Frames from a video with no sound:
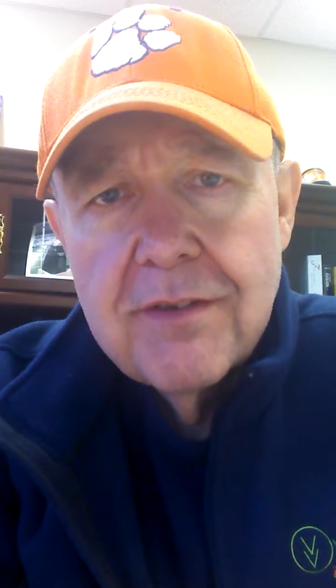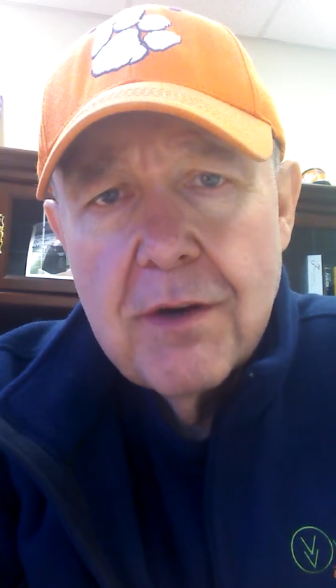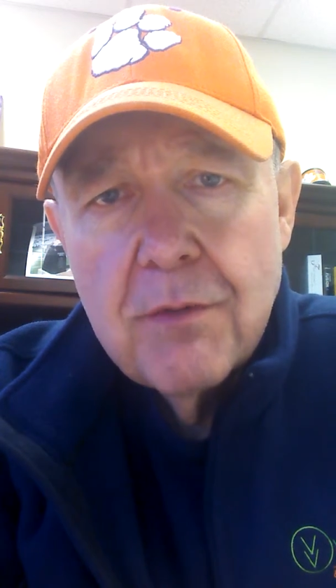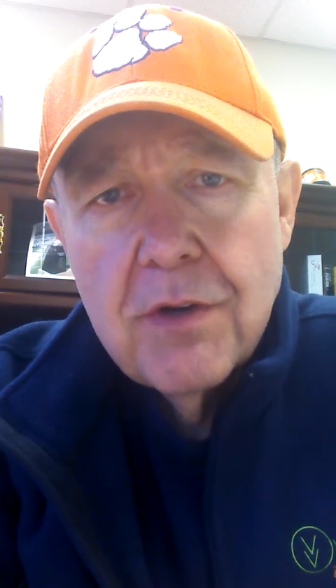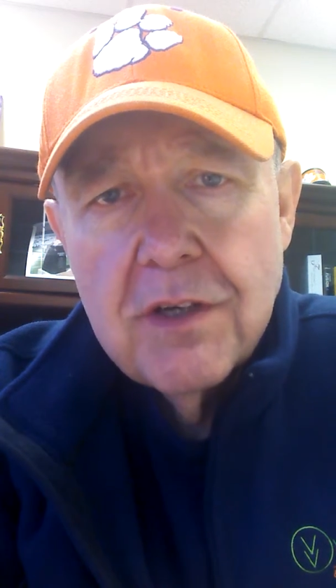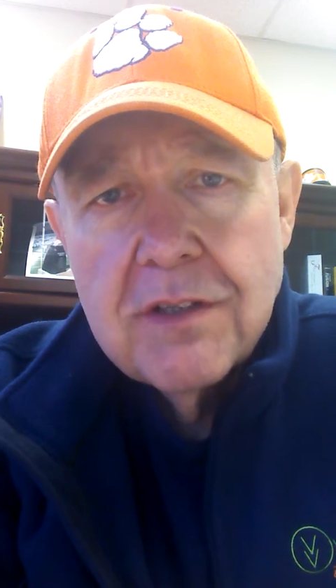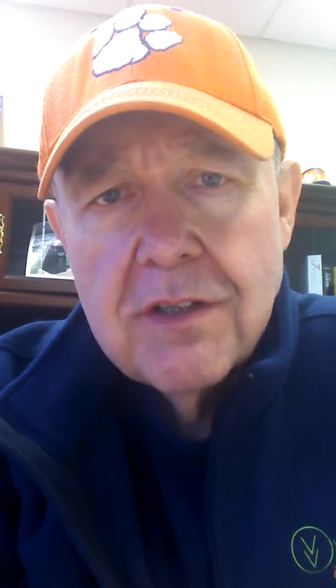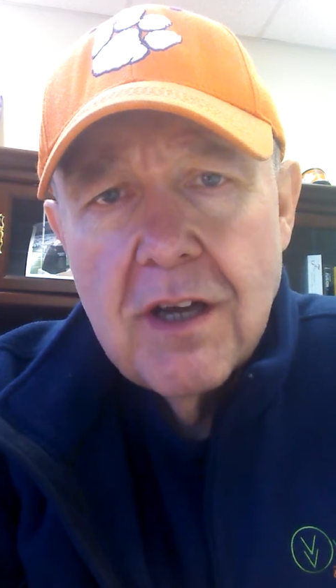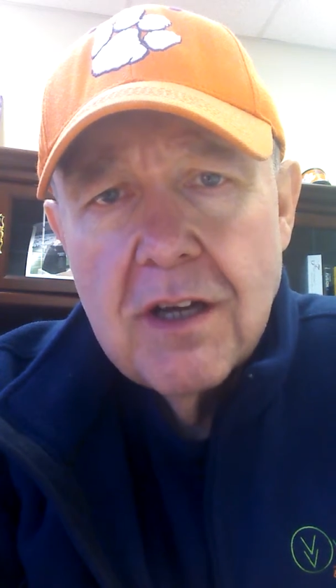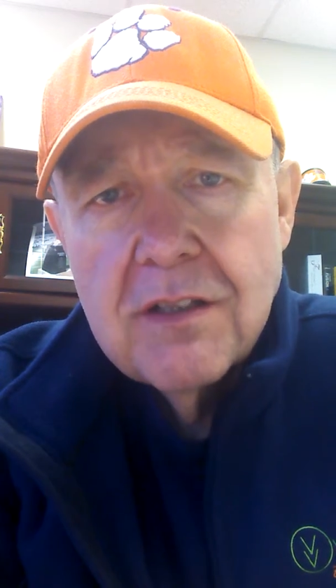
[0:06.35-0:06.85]
I
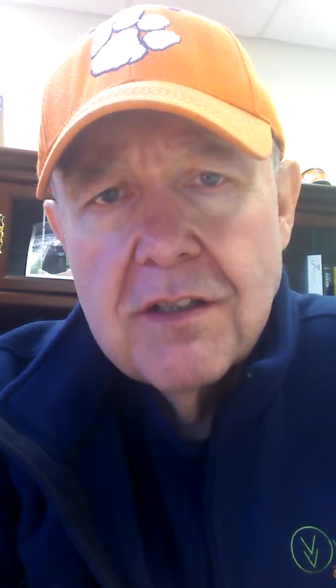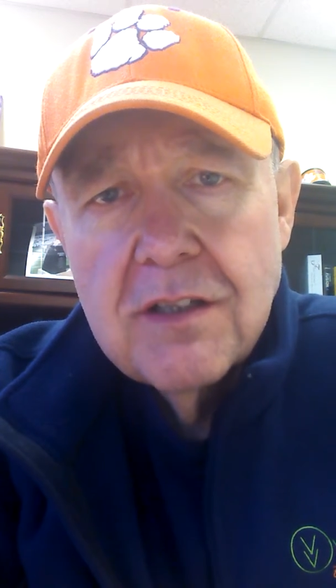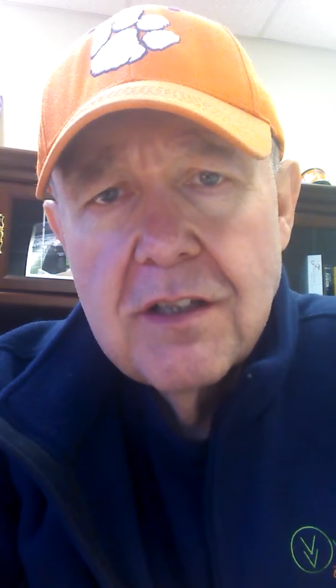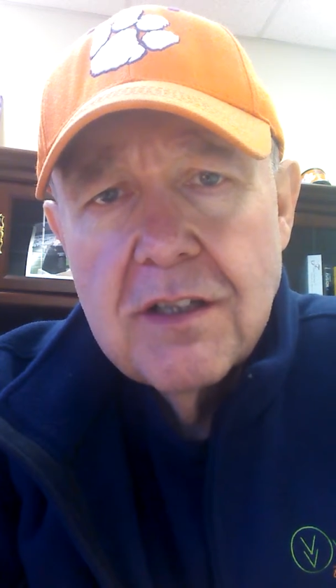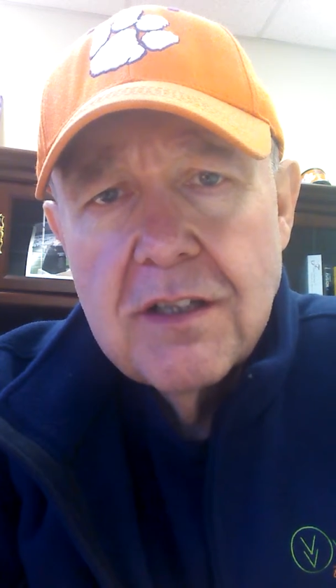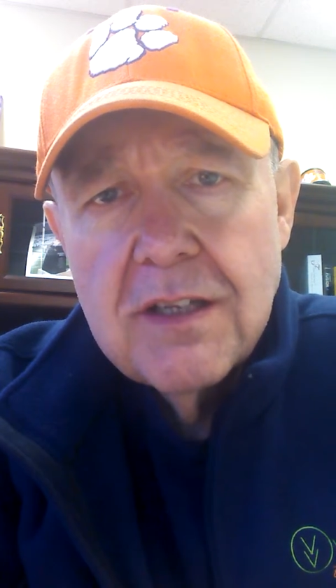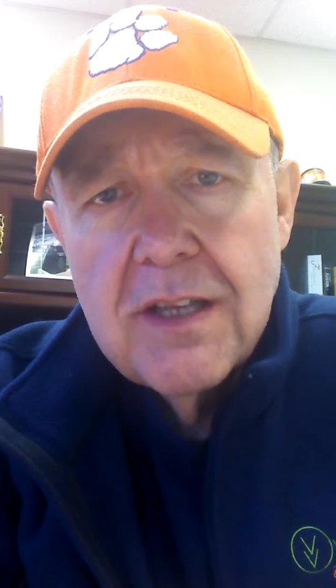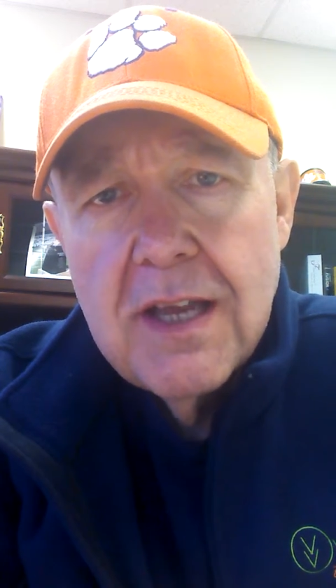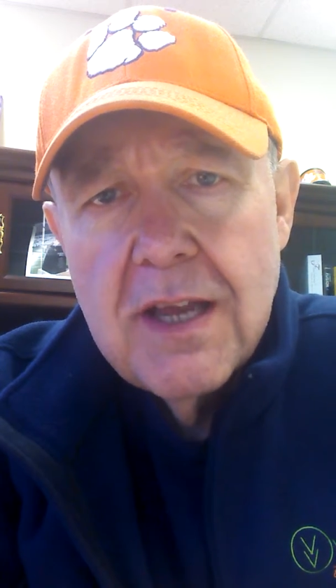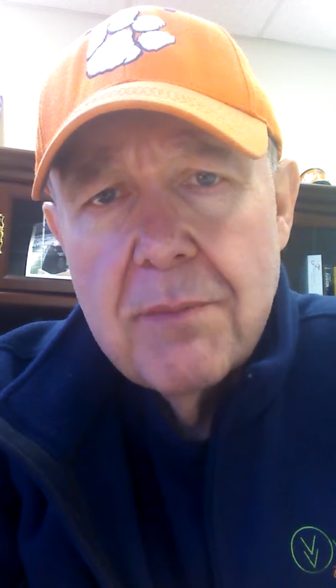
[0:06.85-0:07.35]
want to talk to you
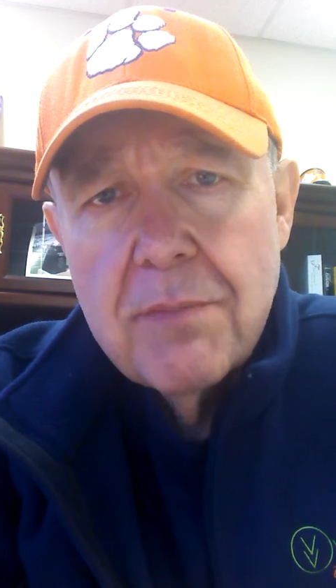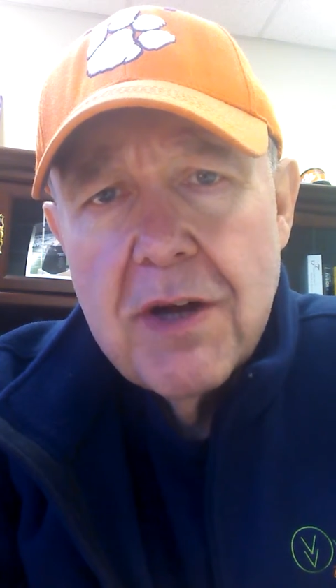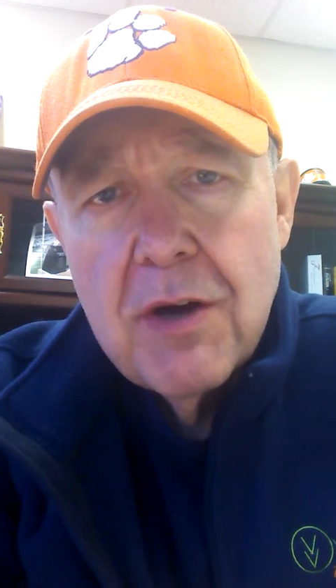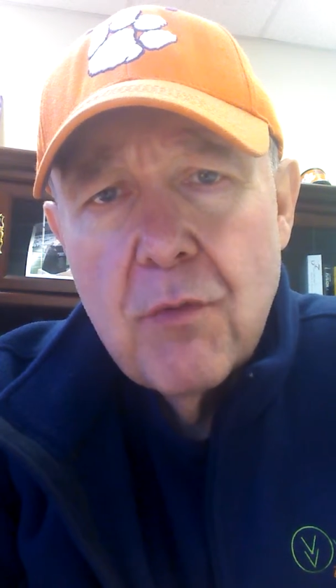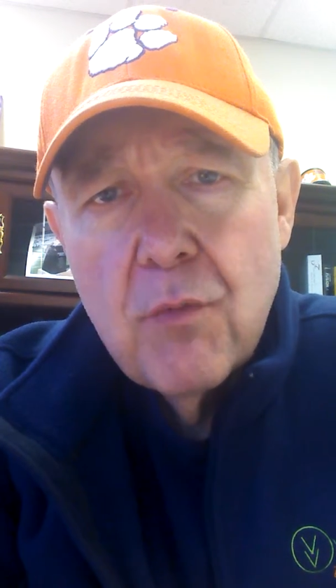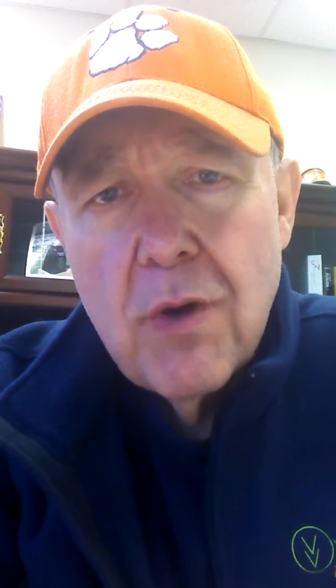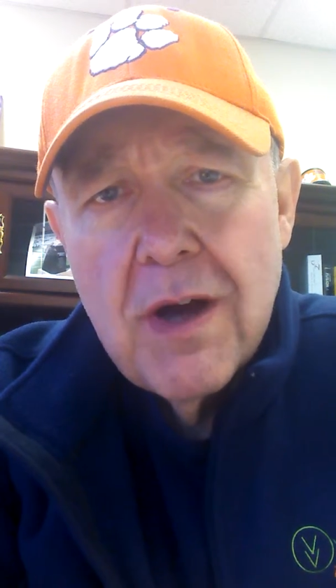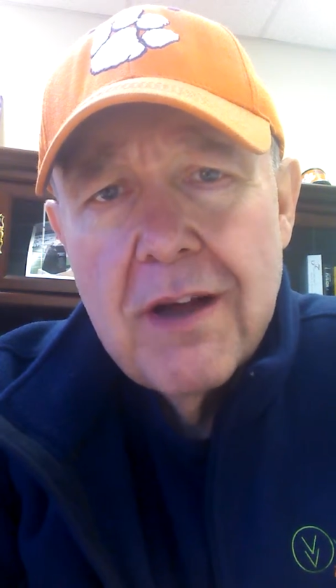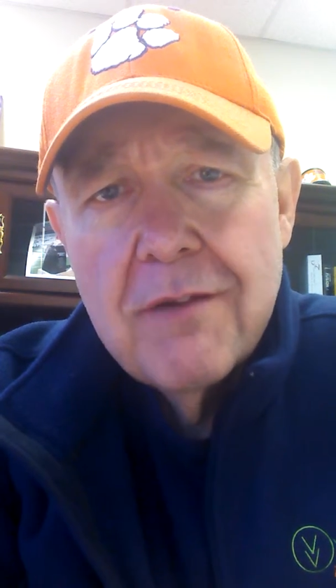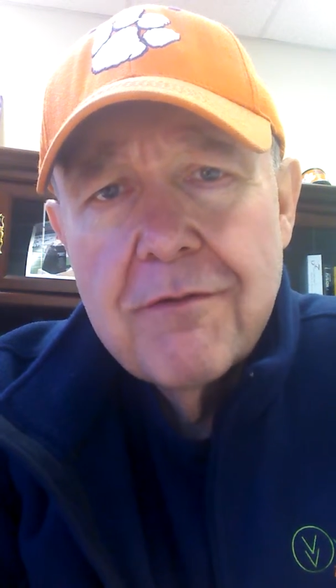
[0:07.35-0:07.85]
today
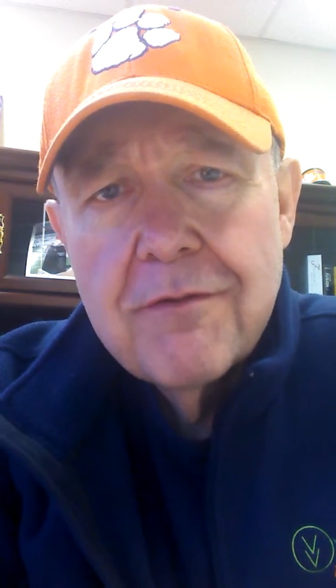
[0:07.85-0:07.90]
about why